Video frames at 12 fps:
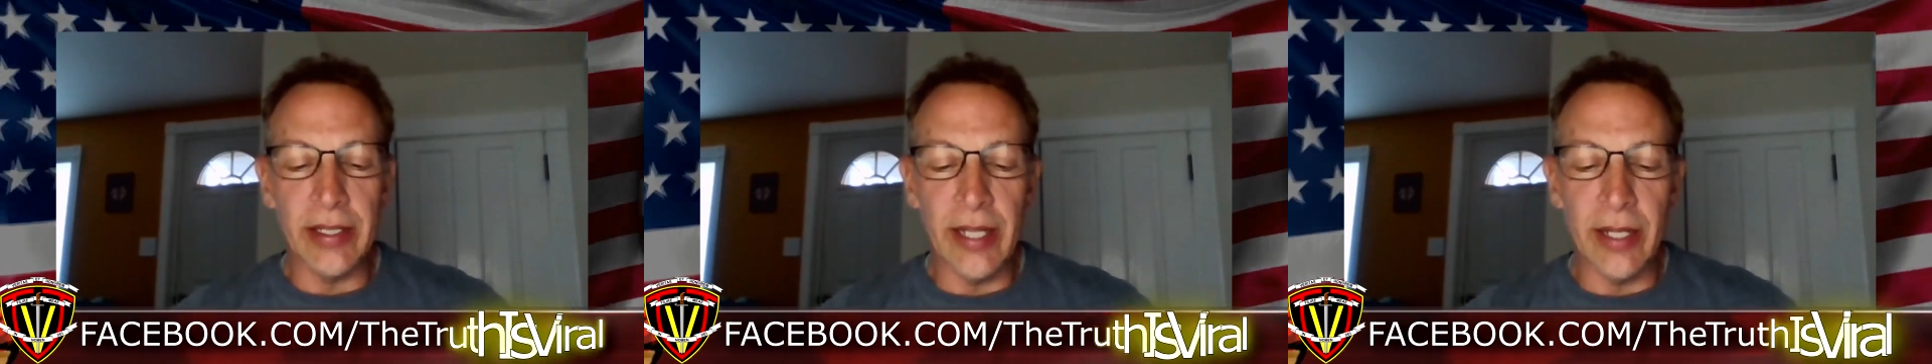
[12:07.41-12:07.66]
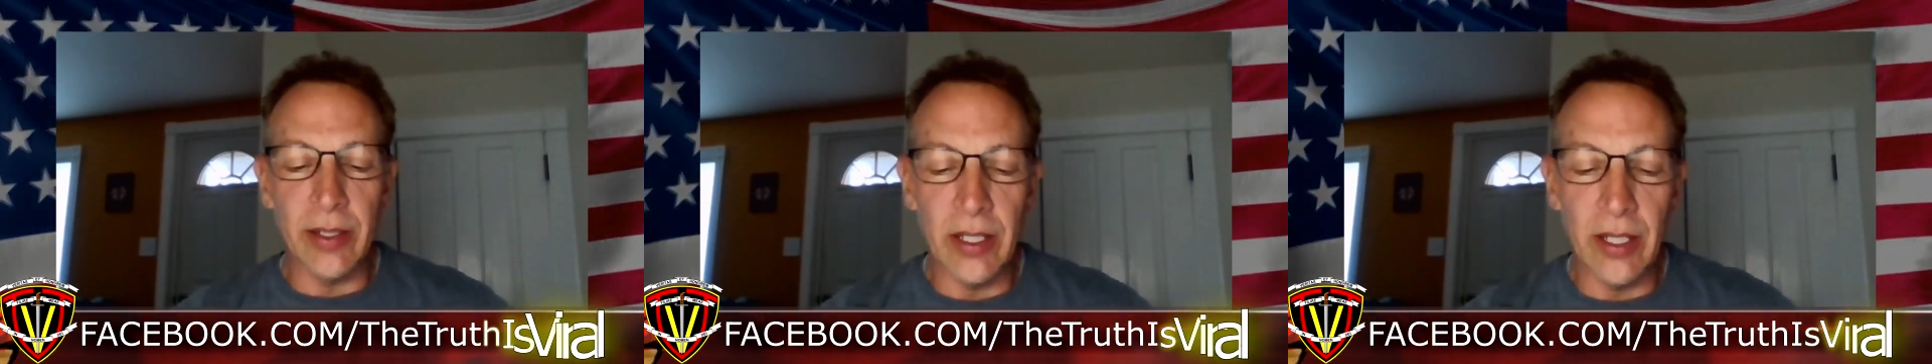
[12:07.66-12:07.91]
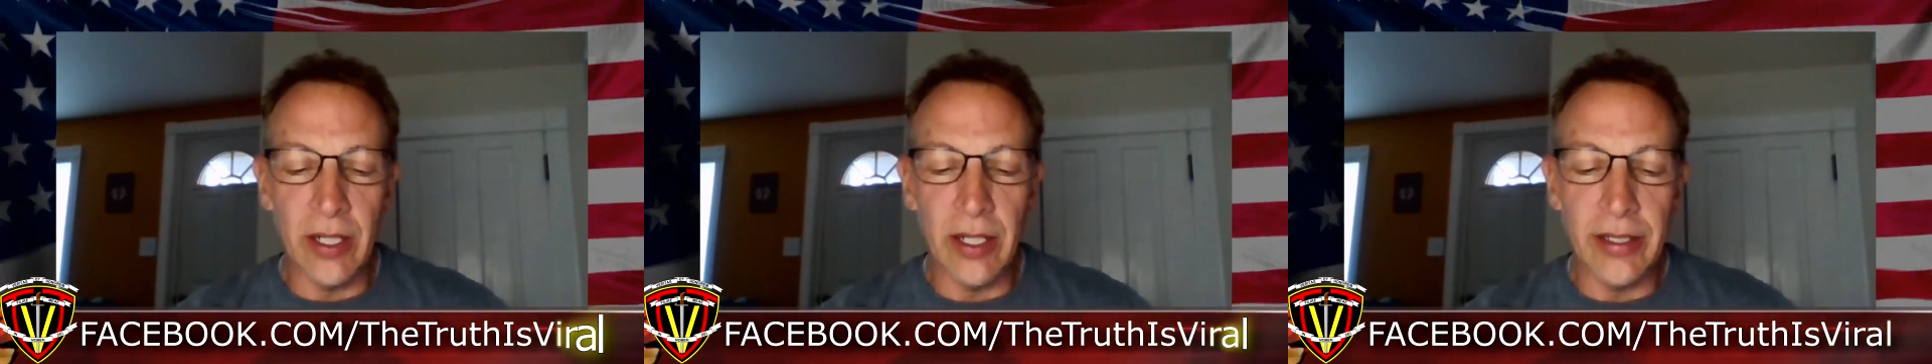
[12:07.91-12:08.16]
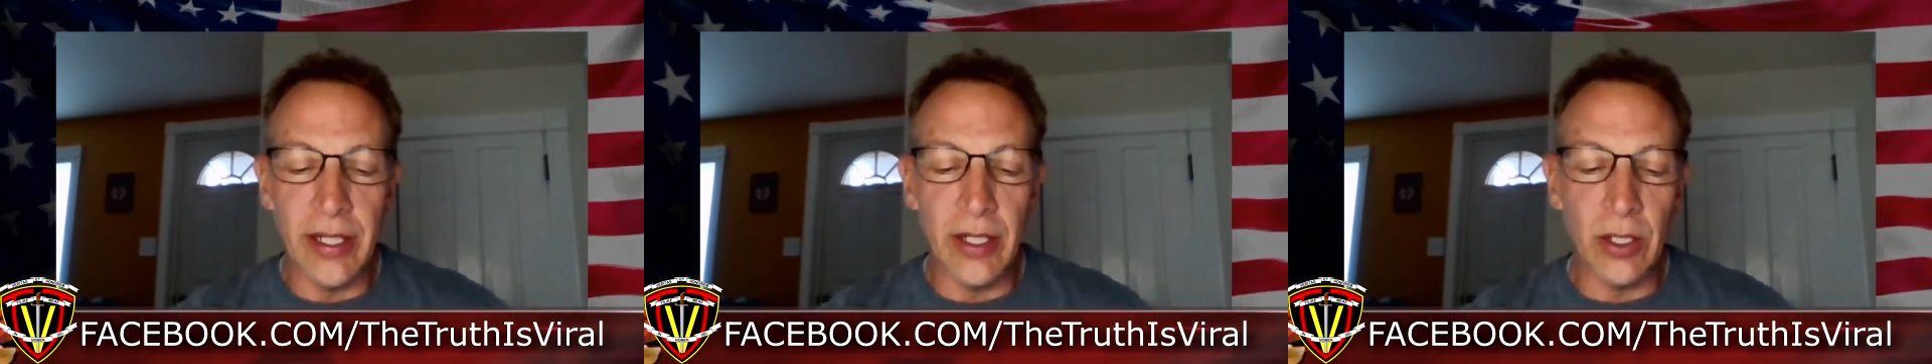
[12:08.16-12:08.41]
And then,
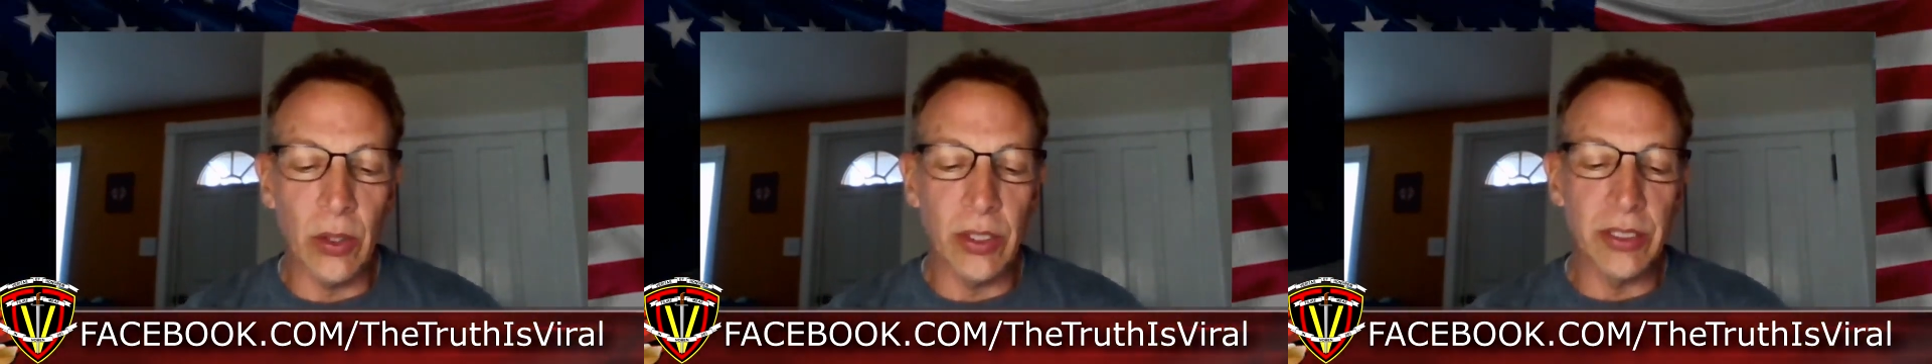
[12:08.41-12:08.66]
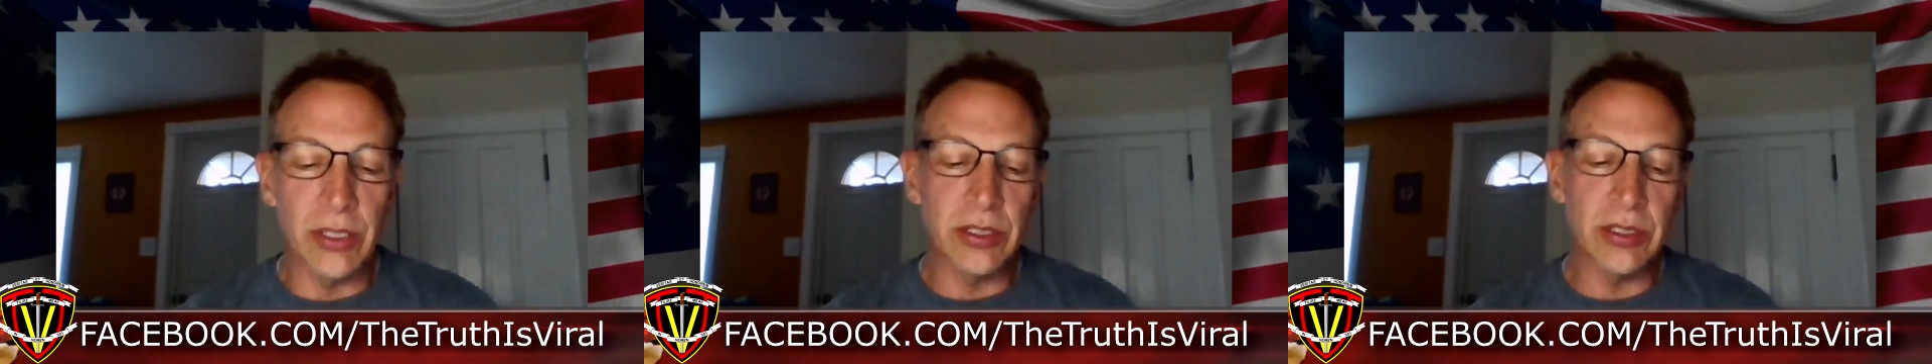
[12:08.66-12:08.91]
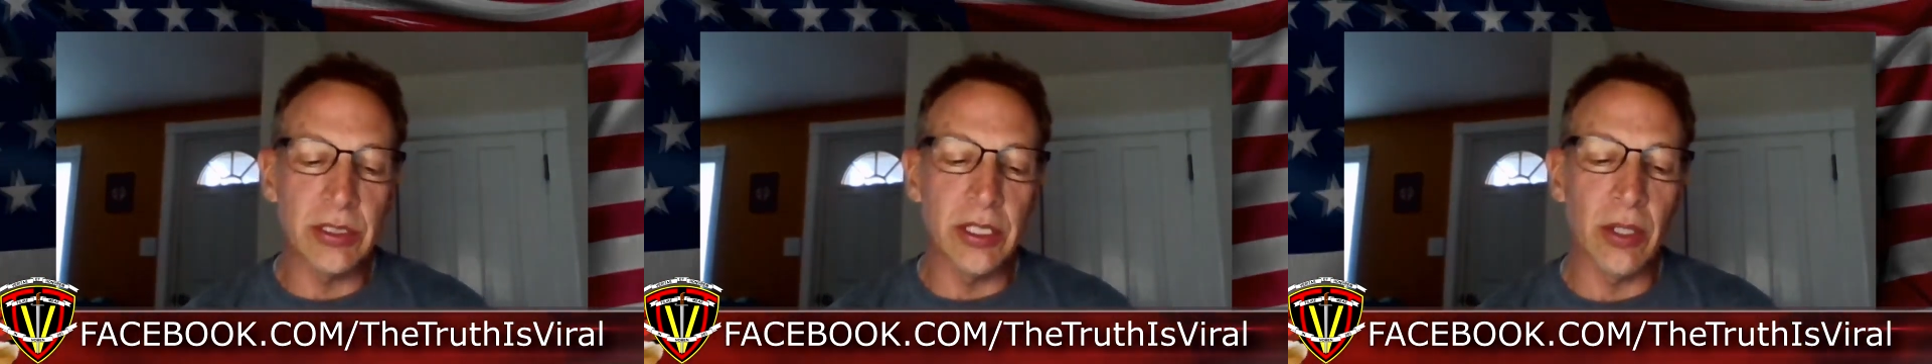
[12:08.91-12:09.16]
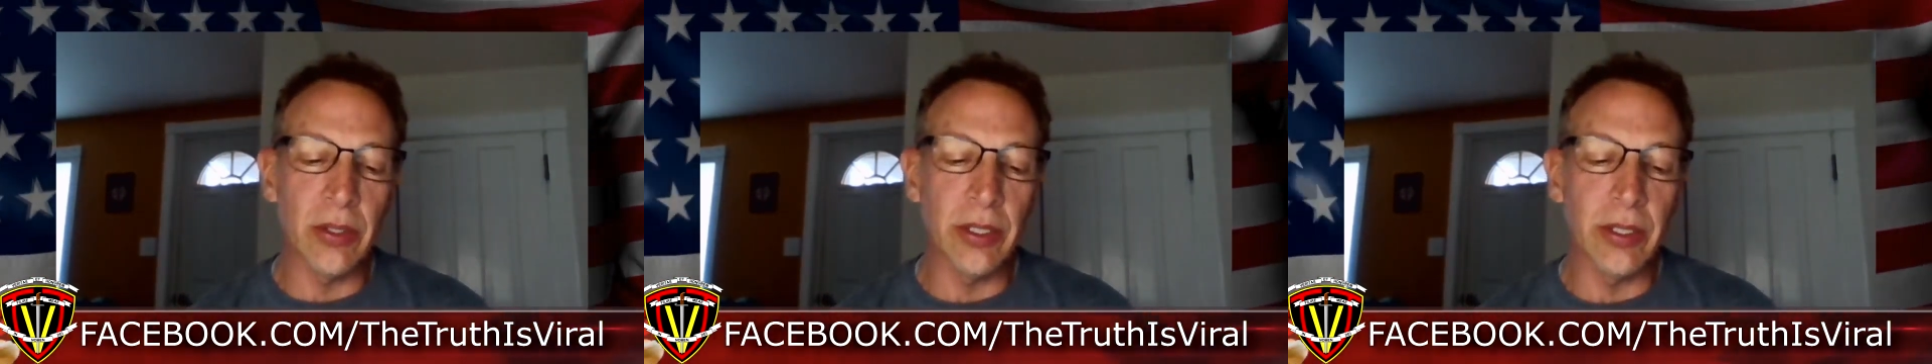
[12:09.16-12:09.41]
and then of course,
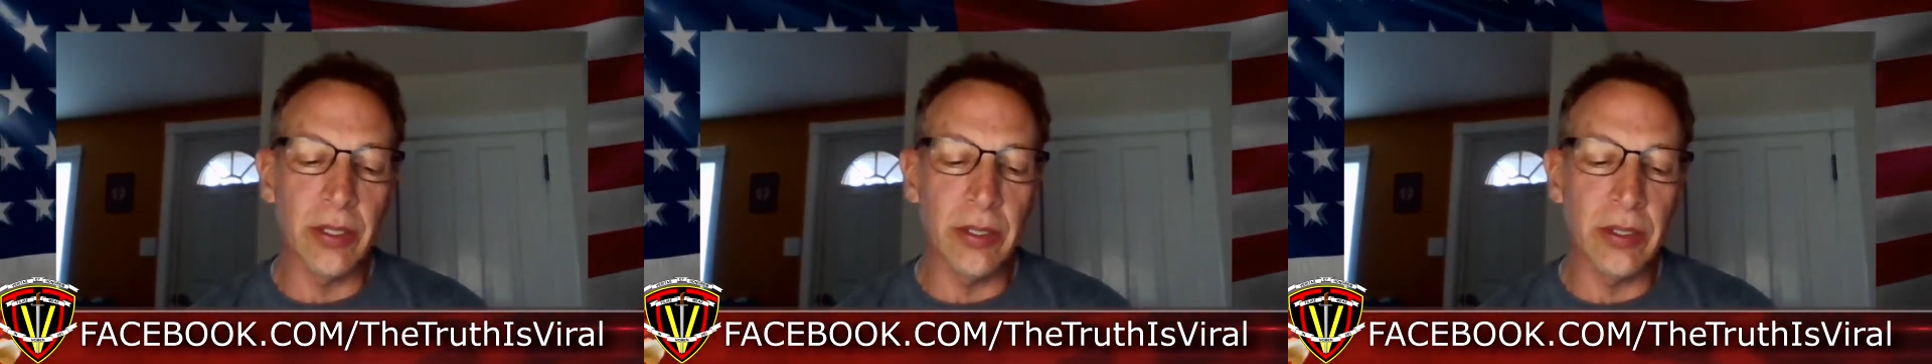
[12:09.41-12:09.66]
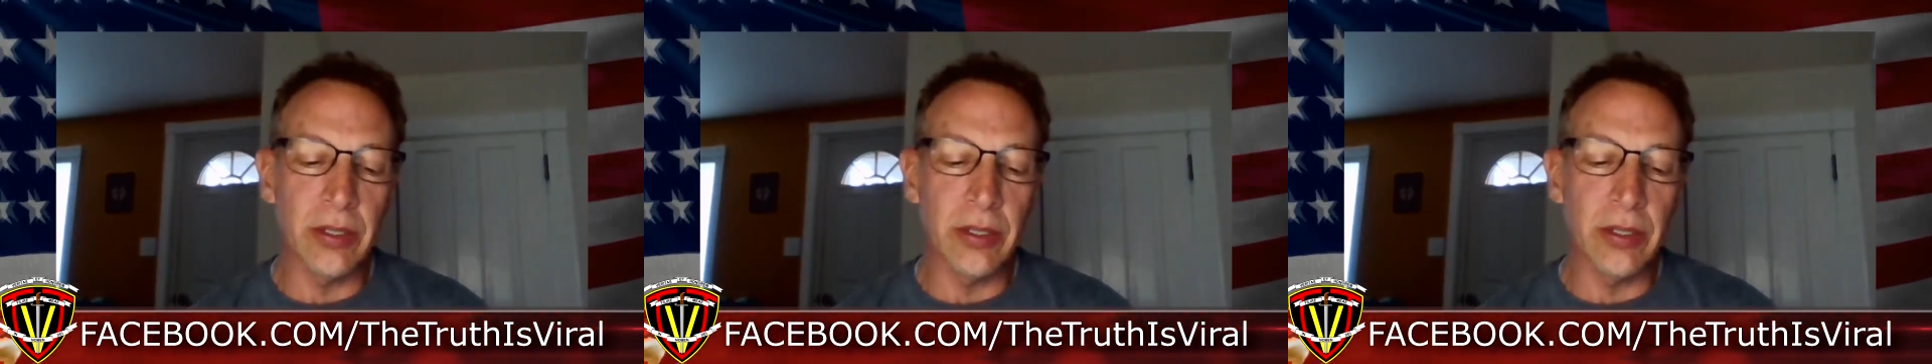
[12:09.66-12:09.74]
you know,